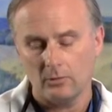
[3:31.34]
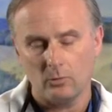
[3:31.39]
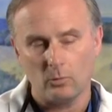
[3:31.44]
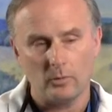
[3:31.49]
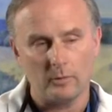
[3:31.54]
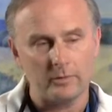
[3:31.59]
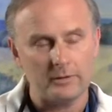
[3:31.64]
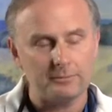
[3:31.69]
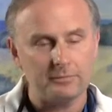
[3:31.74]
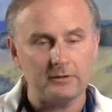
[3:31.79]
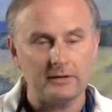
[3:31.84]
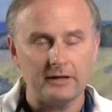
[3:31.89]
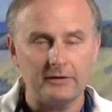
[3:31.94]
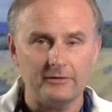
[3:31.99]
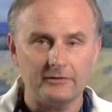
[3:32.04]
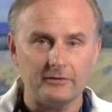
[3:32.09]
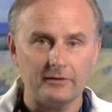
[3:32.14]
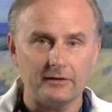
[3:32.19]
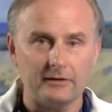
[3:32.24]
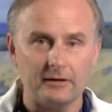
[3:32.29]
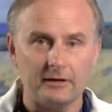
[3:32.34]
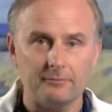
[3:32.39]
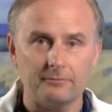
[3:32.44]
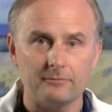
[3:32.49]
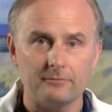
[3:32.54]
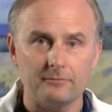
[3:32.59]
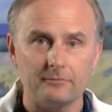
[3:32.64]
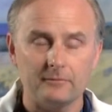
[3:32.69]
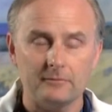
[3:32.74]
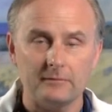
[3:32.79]
When we place the
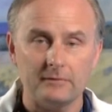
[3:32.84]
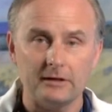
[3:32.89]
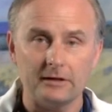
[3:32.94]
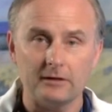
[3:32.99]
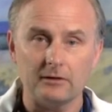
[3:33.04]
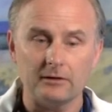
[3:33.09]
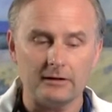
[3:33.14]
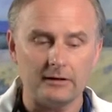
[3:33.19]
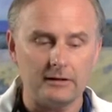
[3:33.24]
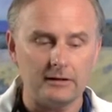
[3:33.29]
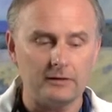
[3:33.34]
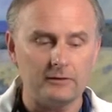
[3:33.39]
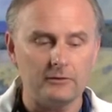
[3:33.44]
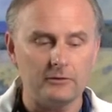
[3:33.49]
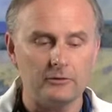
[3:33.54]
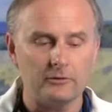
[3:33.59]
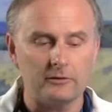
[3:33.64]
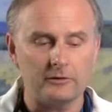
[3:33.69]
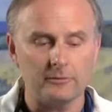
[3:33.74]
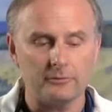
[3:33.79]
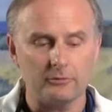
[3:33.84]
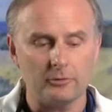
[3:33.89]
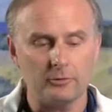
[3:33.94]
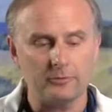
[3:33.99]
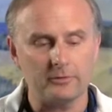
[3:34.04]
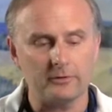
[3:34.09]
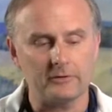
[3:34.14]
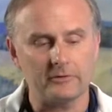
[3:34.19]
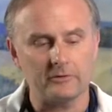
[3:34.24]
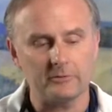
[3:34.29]
needle into the
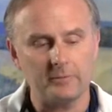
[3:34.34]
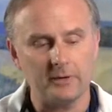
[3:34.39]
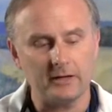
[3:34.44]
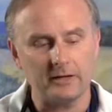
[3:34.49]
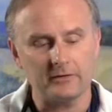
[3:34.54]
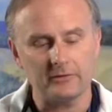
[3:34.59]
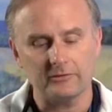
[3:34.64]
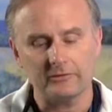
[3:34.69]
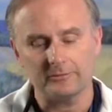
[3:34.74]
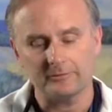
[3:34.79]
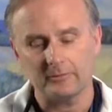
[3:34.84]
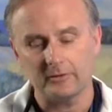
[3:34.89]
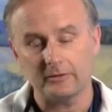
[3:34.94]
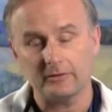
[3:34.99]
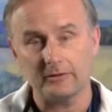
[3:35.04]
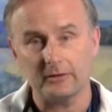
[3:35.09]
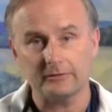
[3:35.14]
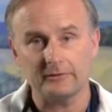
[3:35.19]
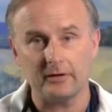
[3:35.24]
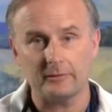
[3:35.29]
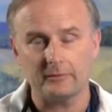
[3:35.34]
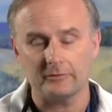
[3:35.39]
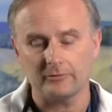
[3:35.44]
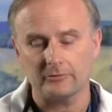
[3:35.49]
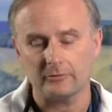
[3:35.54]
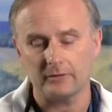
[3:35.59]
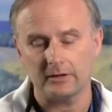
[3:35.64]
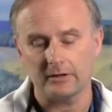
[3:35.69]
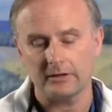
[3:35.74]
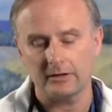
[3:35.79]
appropriate space, as I'll
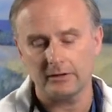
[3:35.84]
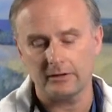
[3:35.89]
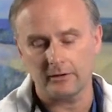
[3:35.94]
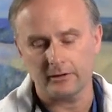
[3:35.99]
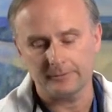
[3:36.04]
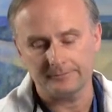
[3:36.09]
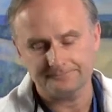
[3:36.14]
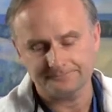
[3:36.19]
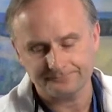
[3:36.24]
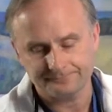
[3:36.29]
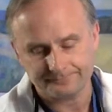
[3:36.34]
demonstrate here,